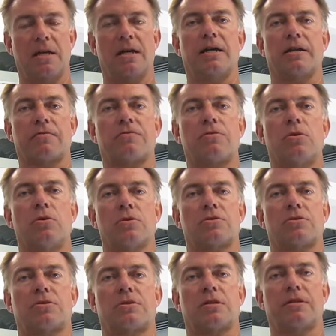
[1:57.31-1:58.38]
And of
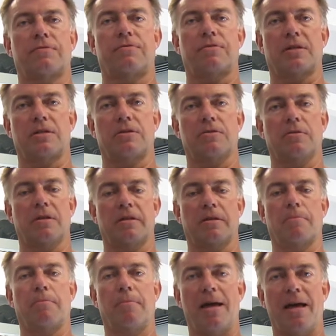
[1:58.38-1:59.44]
course, if you can do a little
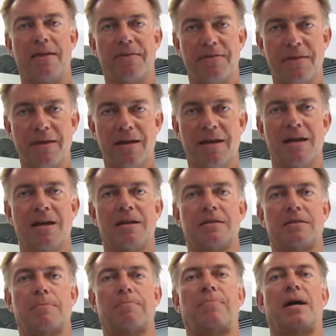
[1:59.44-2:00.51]
math,
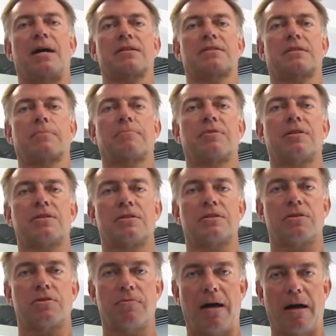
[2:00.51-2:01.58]
the bar simply
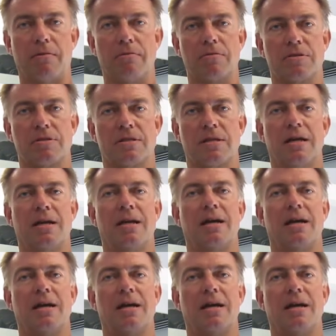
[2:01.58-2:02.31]
travels